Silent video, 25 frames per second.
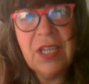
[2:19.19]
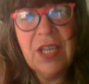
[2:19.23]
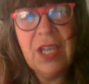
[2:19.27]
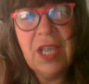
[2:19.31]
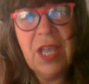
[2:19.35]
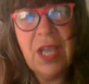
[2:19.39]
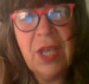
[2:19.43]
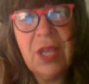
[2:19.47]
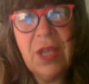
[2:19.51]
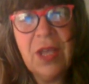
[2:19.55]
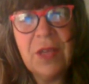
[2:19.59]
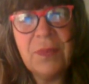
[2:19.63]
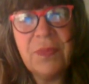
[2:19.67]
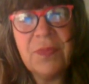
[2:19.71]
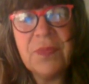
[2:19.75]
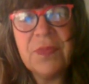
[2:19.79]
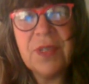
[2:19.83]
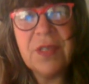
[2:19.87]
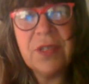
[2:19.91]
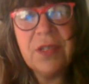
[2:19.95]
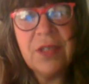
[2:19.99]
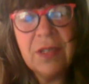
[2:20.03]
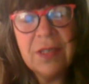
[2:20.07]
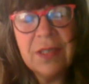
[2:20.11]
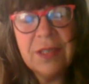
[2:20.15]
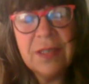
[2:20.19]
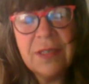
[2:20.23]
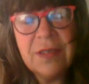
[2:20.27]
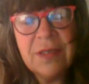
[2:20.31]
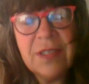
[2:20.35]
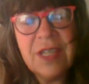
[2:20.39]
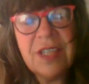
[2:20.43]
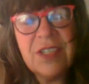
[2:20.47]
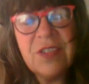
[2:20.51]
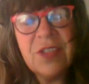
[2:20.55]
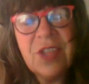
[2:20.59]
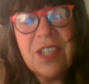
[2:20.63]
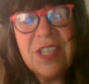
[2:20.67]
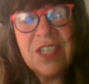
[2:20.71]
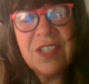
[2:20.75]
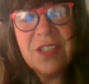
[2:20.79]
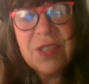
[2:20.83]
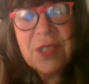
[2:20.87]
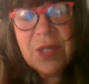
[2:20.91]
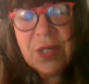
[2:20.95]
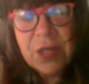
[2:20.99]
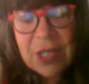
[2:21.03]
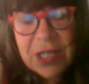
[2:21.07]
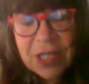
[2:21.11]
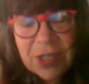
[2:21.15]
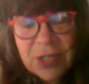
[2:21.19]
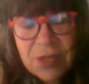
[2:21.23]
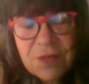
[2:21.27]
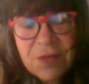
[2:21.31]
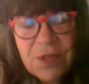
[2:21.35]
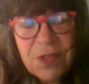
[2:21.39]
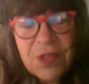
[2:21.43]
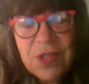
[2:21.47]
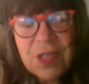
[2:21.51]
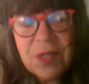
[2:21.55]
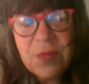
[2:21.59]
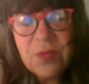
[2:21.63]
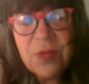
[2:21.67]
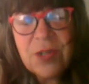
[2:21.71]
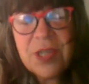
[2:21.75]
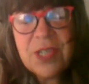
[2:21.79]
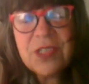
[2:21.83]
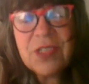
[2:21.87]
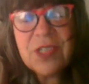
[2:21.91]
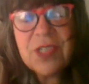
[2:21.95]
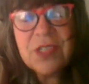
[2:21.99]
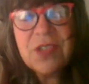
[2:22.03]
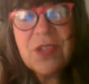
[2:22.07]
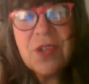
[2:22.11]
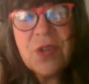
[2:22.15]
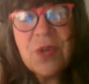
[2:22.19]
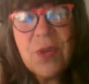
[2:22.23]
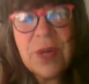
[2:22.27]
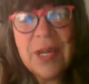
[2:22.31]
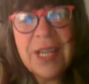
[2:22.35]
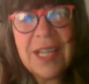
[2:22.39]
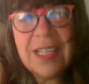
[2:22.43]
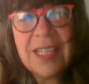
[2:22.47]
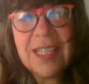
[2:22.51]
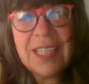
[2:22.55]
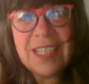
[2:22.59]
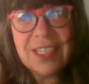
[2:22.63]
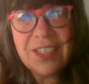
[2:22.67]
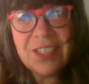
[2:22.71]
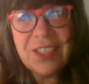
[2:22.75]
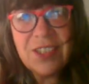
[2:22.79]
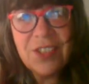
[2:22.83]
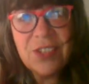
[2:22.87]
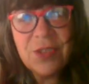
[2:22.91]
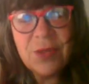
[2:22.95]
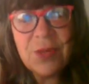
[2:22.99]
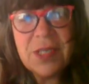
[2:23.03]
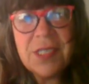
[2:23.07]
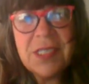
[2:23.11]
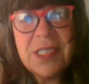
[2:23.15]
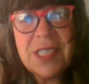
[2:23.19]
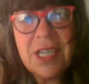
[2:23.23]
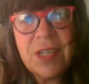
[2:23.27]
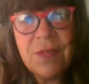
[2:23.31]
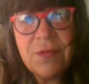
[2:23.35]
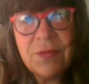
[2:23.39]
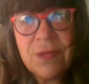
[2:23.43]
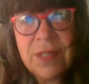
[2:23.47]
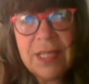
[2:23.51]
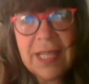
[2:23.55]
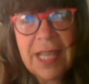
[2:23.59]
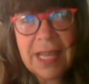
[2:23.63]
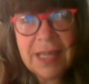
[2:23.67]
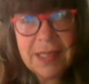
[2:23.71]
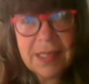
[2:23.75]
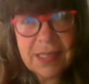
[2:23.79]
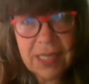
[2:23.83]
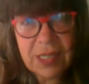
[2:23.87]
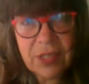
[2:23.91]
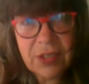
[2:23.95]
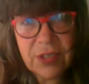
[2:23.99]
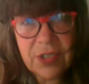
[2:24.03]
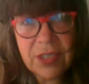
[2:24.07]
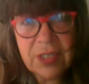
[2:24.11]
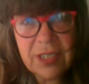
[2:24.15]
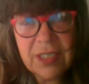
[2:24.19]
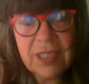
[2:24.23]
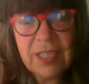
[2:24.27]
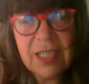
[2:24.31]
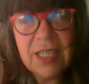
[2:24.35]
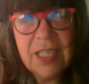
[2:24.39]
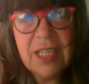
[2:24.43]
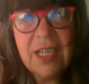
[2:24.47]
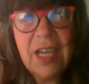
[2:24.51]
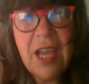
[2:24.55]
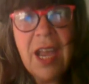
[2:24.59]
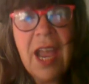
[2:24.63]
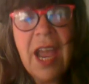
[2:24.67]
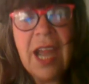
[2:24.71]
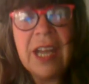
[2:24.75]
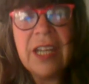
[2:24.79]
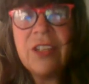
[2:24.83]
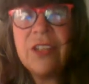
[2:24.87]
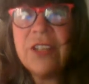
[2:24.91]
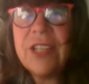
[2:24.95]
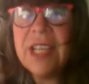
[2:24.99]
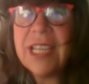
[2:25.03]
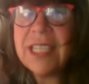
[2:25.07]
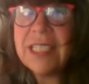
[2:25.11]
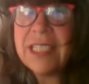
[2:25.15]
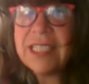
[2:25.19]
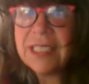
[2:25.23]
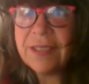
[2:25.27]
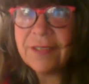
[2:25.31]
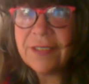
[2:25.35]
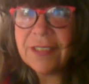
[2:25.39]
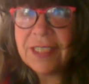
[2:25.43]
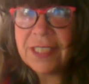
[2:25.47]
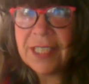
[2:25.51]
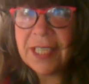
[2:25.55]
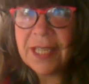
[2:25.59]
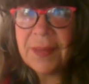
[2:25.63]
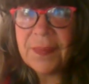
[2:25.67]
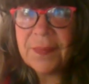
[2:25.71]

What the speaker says: is the interval that brings us quickly to a state of relaxation and creativity.